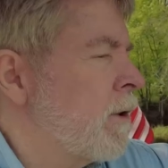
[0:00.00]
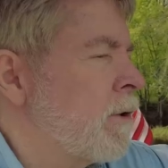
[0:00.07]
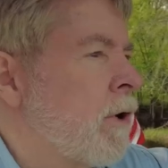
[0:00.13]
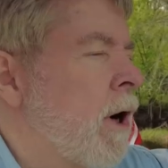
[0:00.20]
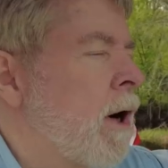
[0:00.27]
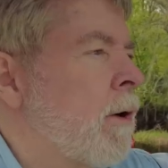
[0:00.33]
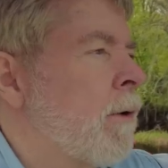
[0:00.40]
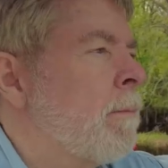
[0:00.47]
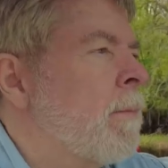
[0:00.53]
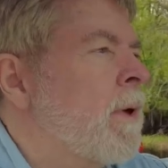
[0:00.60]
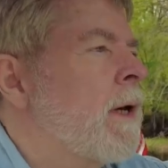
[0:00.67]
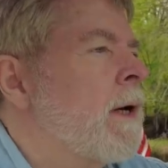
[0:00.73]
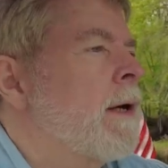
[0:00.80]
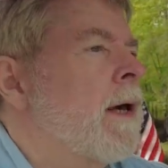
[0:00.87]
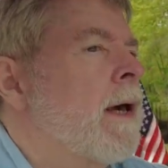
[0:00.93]
to talk with
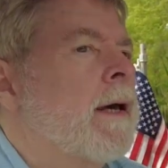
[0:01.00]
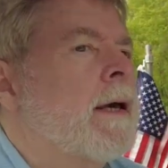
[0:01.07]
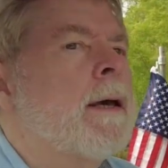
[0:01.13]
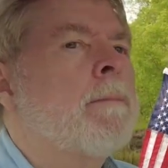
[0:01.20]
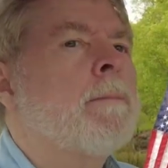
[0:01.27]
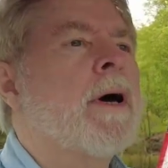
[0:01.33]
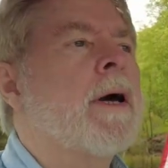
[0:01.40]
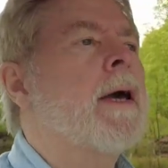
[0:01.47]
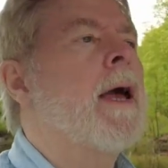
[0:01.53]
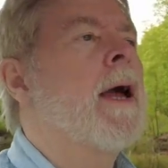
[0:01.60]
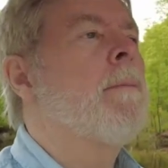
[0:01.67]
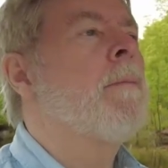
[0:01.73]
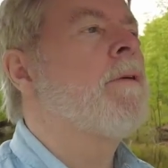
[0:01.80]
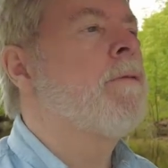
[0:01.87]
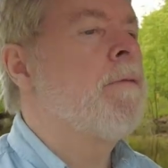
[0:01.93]
me. I can't keep my
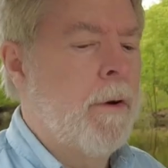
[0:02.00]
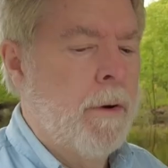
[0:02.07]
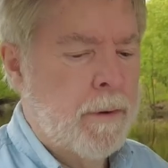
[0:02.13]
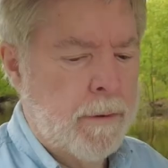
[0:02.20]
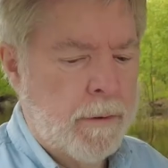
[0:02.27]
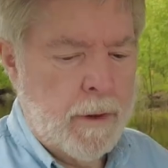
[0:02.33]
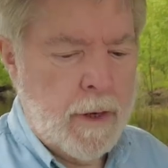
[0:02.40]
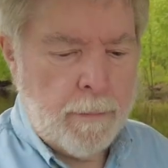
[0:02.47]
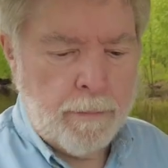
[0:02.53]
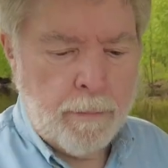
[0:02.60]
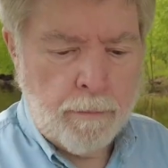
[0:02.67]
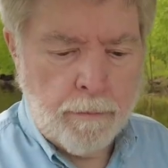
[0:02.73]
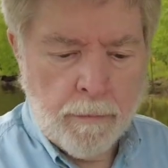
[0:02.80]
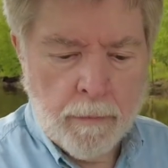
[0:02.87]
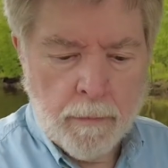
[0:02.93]
camera up,
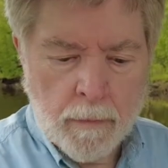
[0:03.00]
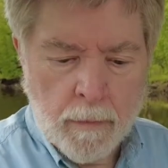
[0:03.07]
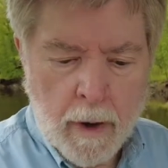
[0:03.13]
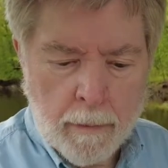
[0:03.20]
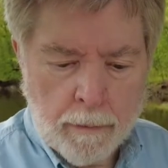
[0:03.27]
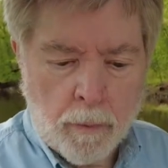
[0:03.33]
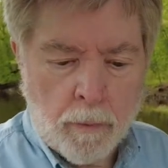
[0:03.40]
up.